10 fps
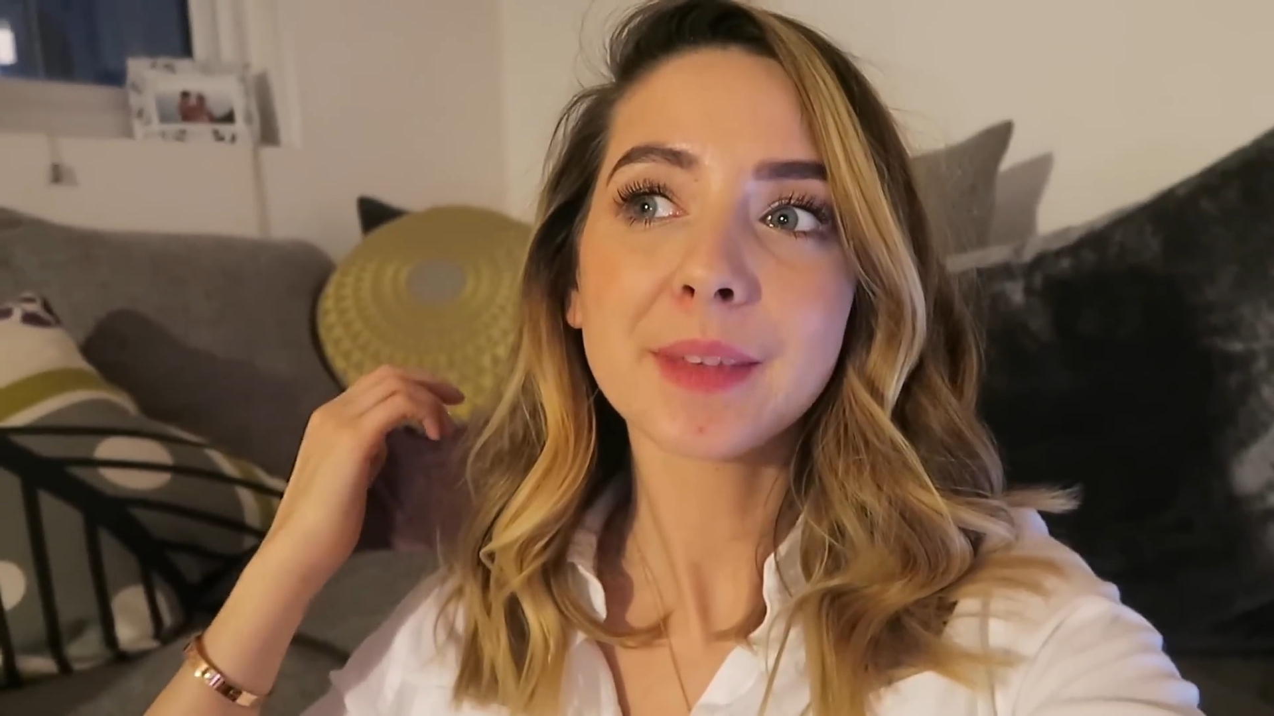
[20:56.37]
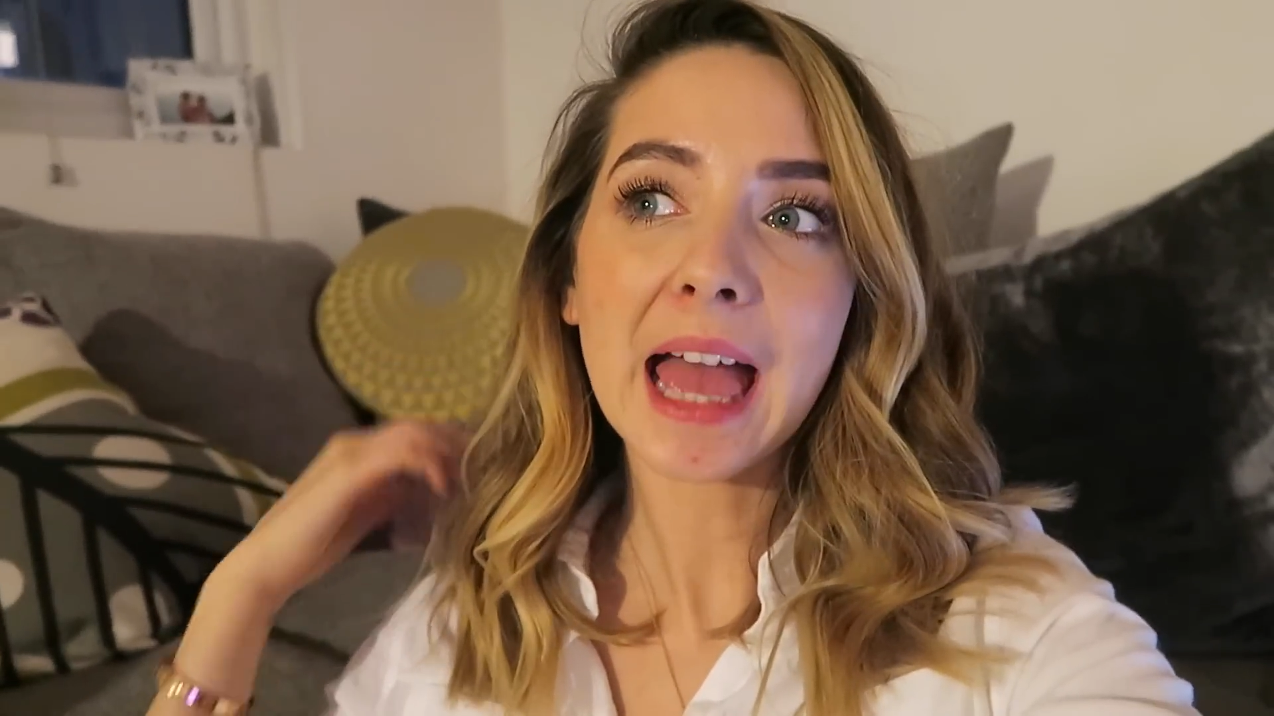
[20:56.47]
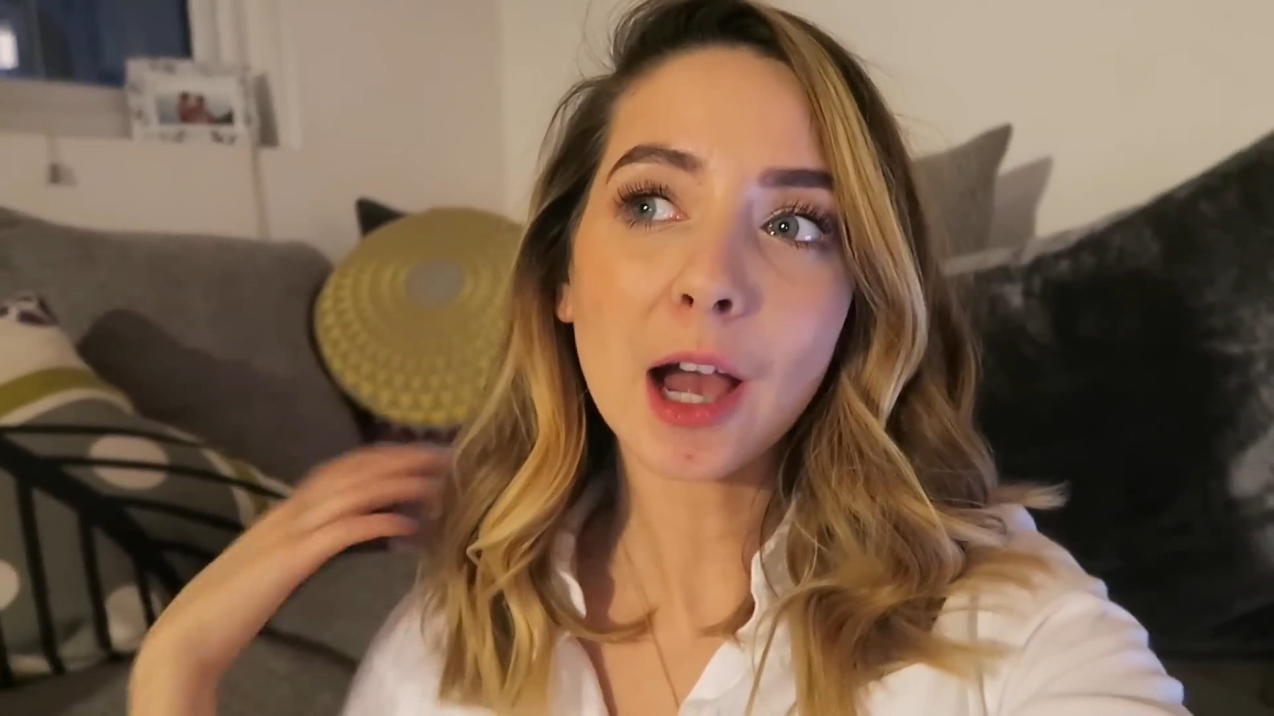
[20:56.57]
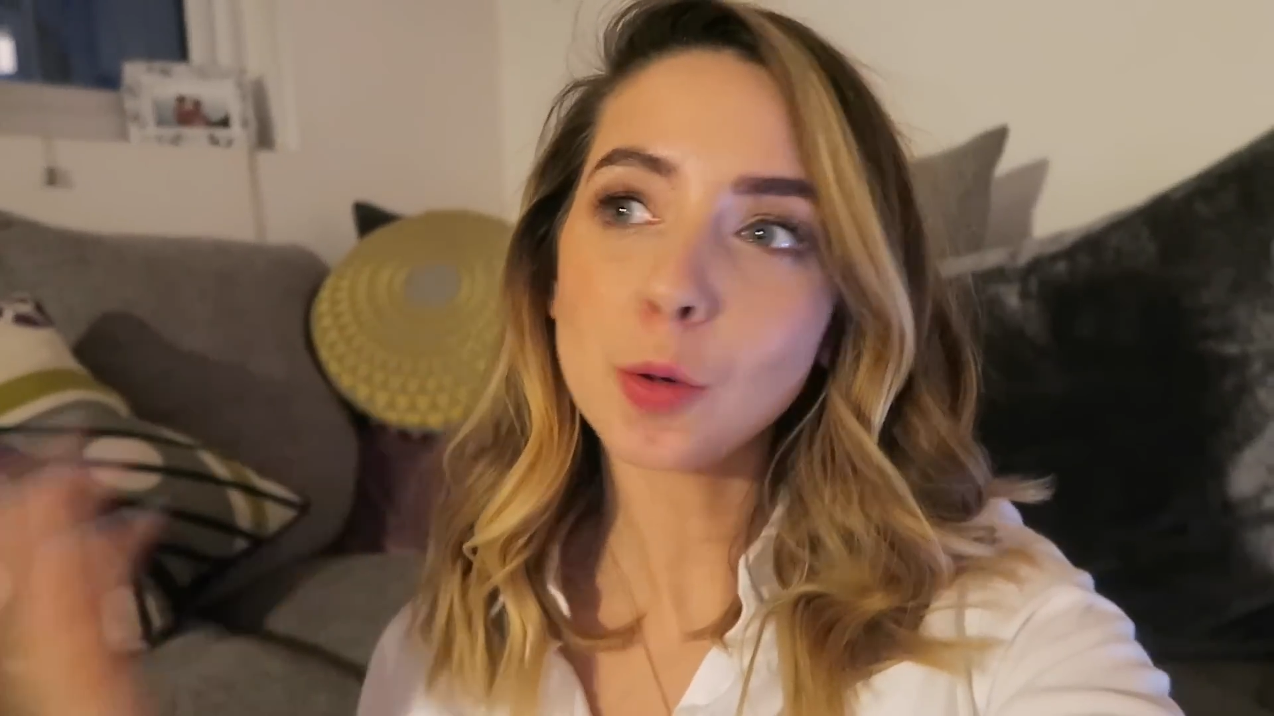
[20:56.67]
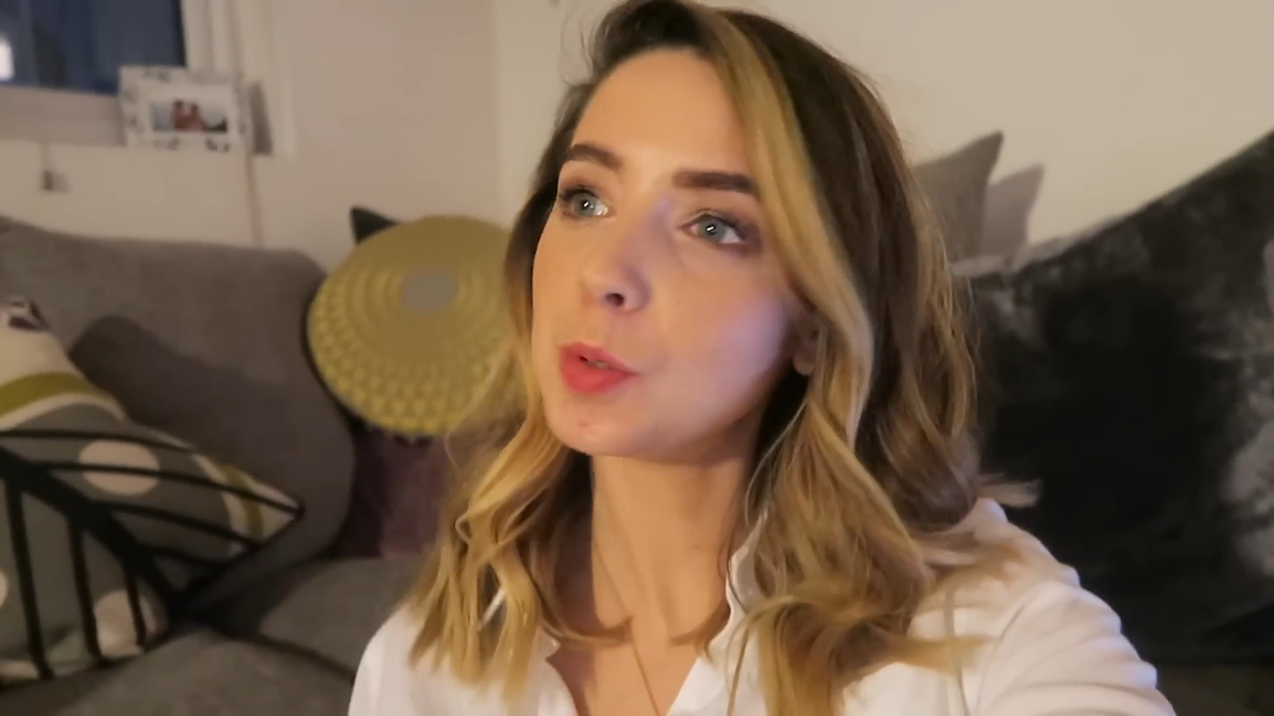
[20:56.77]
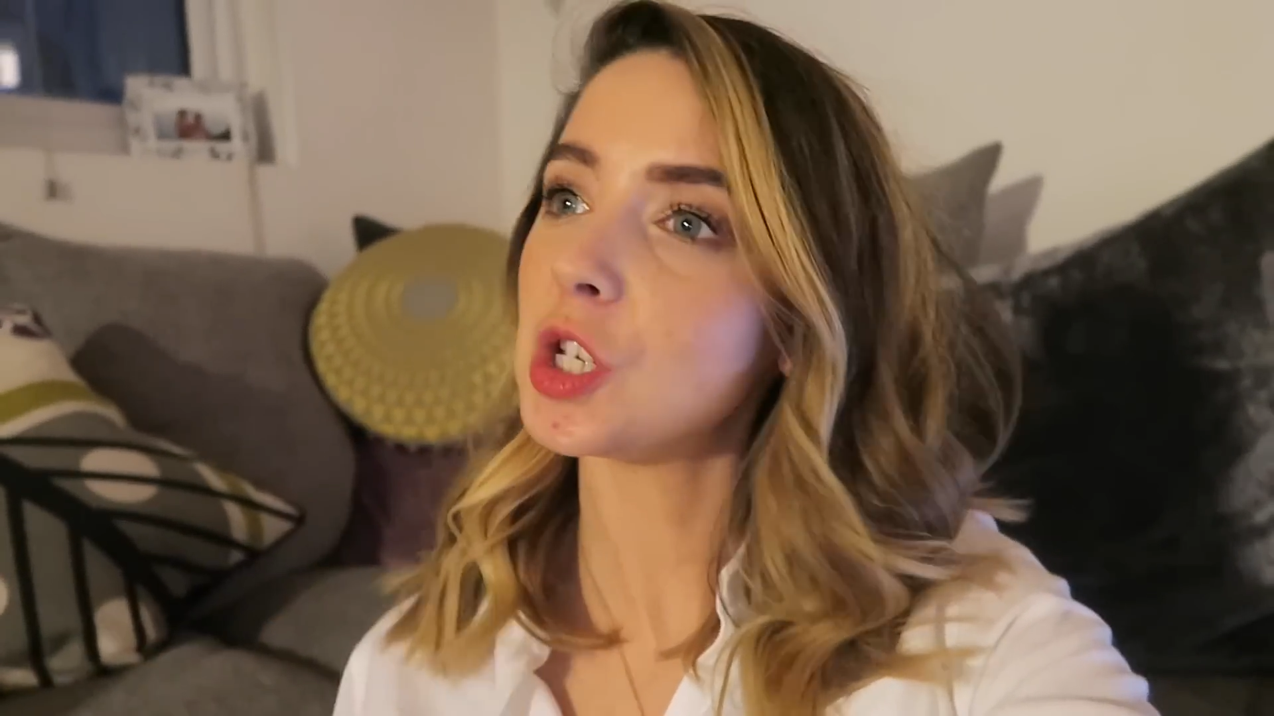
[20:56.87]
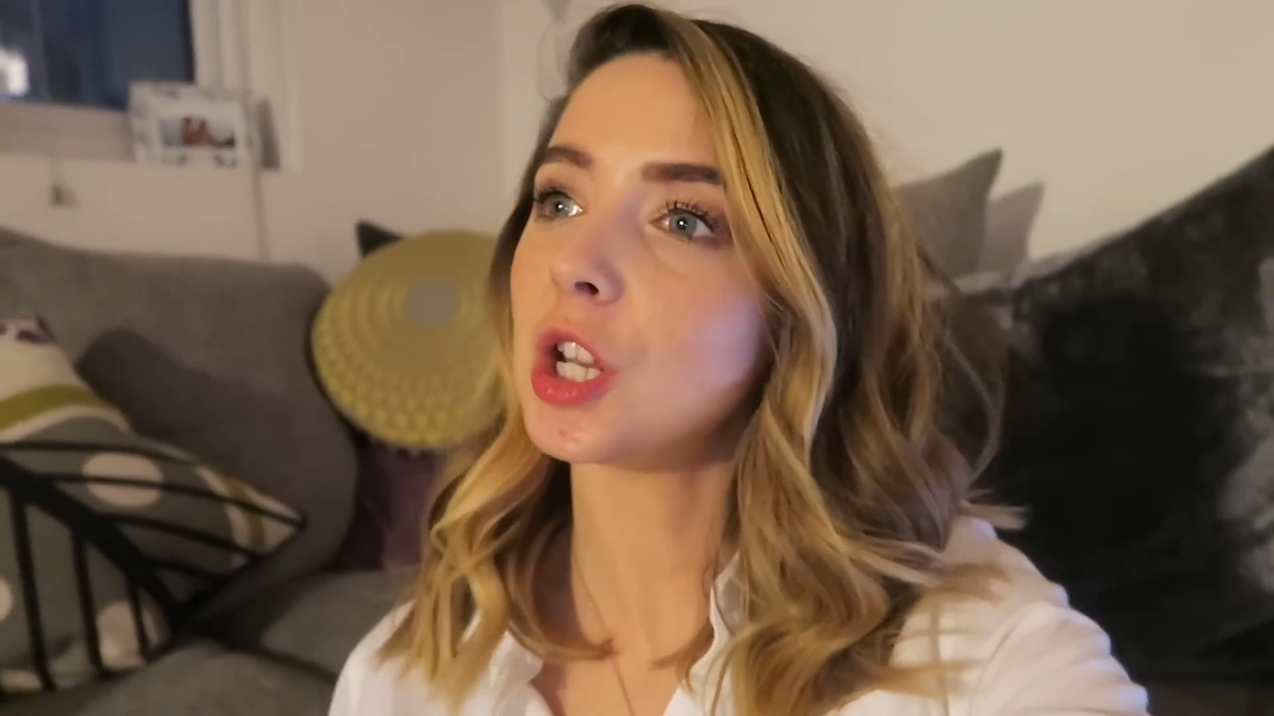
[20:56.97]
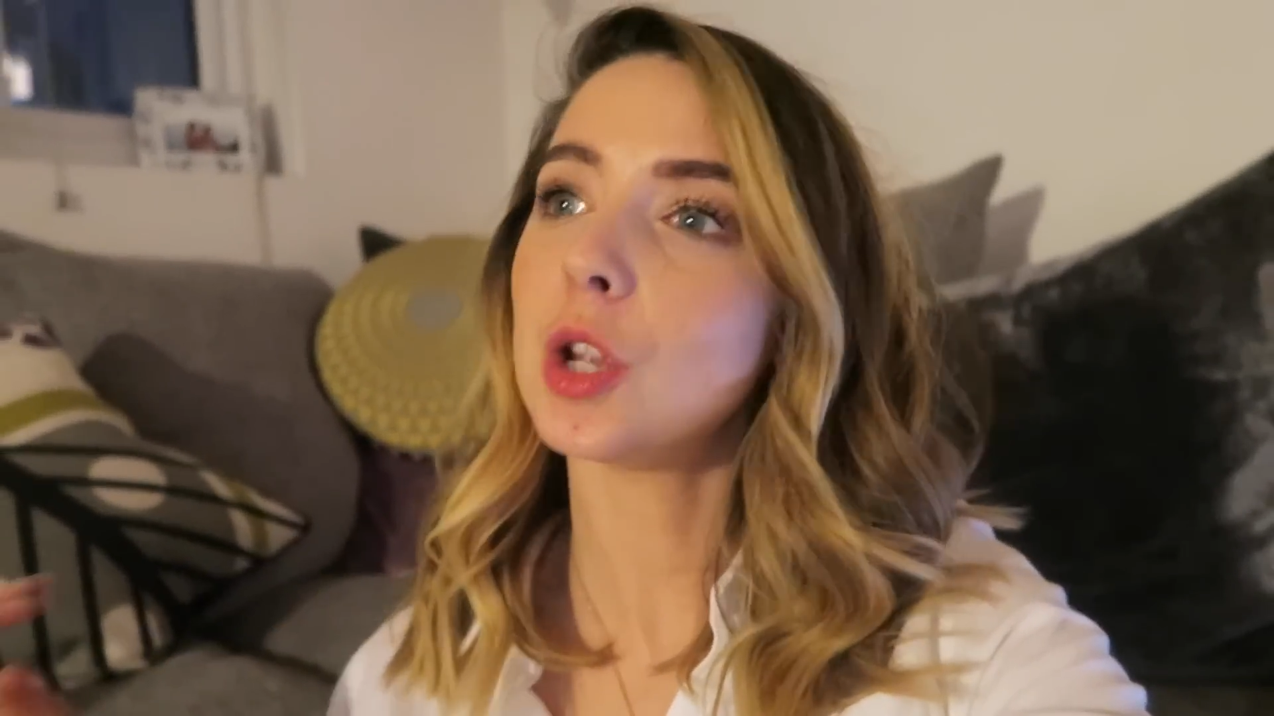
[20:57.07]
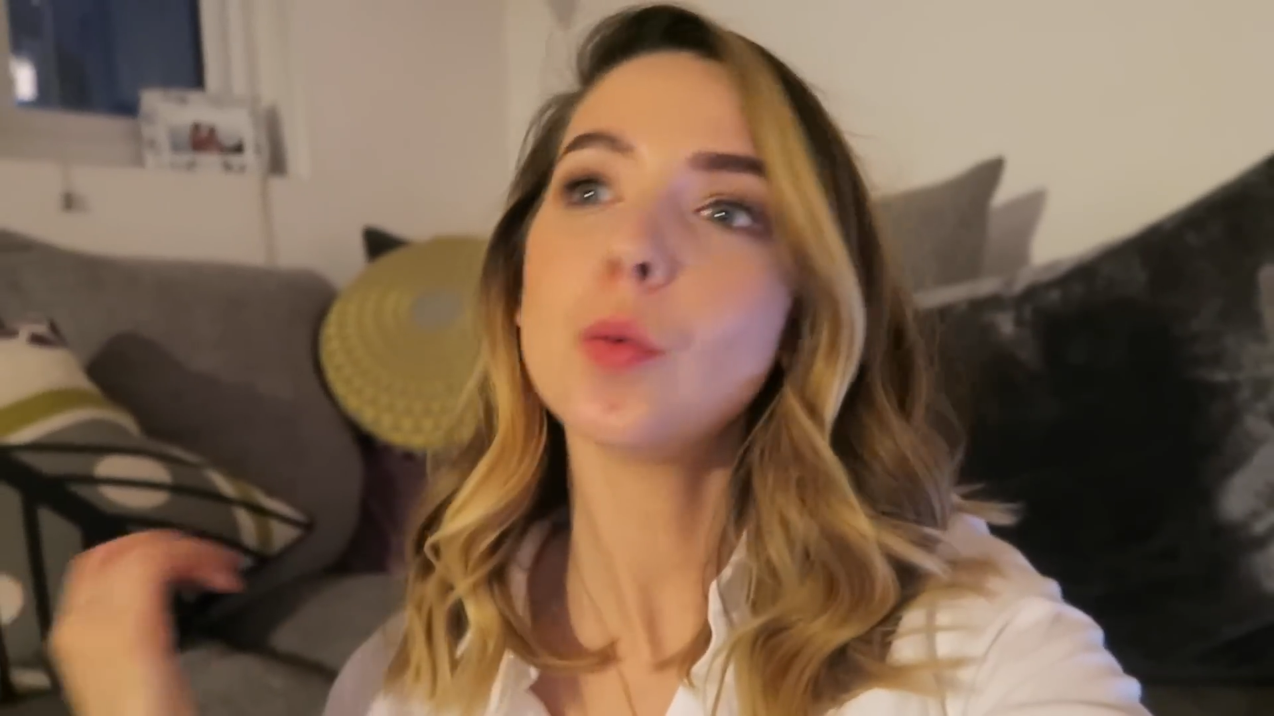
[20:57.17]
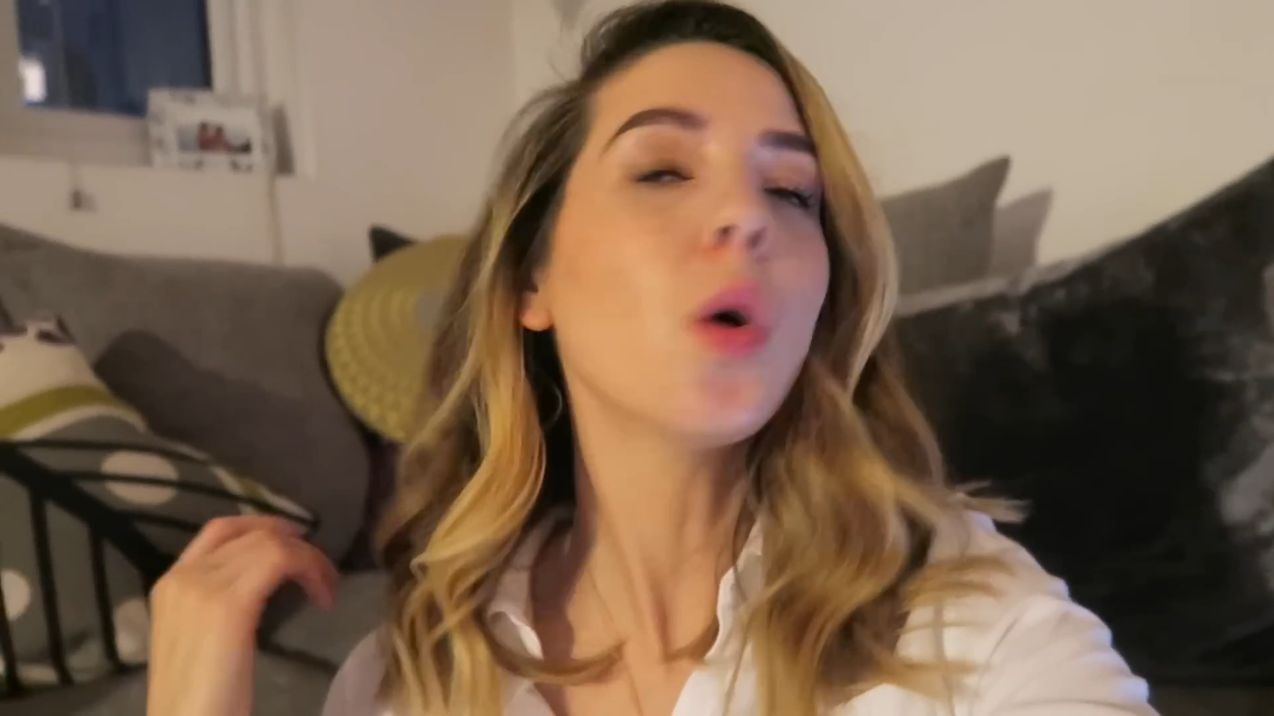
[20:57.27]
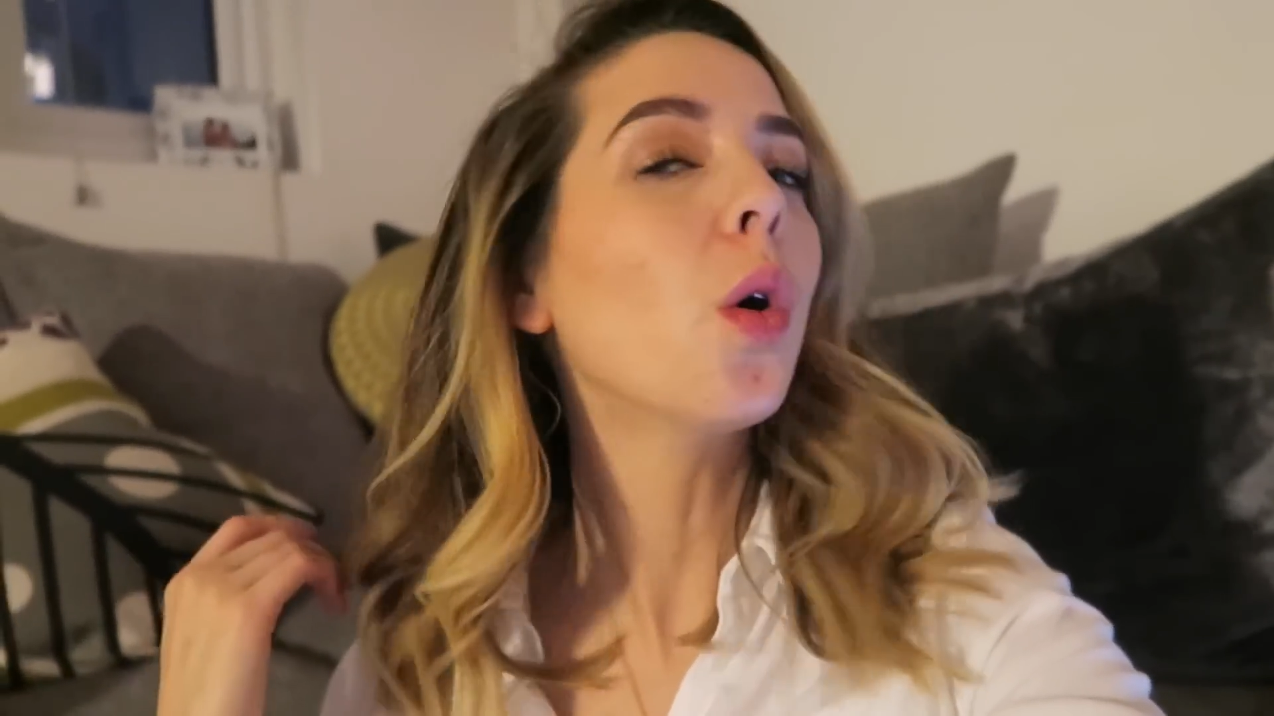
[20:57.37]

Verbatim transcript: helped you